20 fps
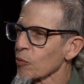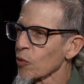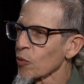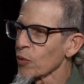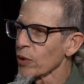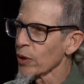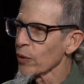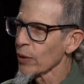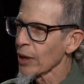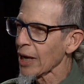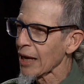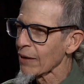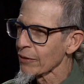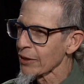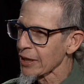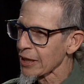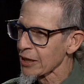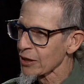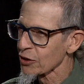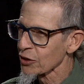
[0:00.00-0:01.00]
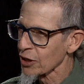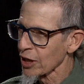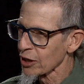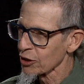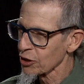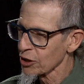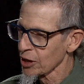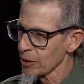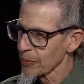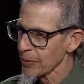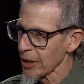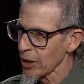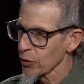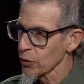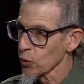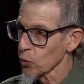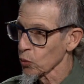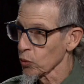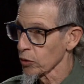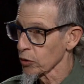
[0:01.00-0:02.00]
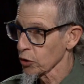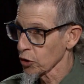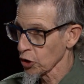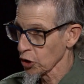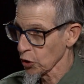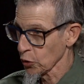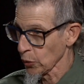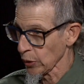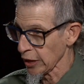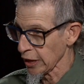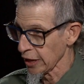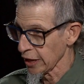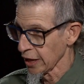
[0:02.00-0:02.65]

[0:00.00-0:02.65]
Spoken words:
we were having a discussion about the word street.